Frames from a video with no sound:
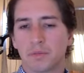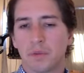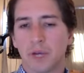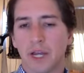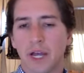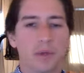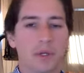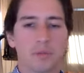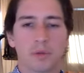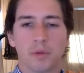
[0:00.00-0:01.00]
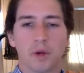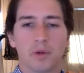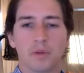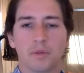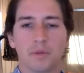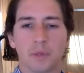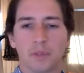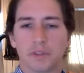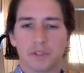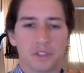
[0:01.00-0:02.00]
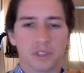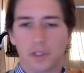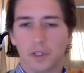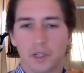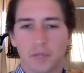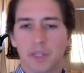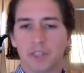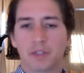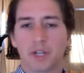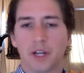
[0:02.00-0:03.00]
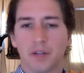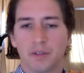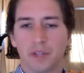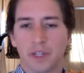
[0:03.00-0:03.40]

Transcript: by helping promote people's physical and mental health,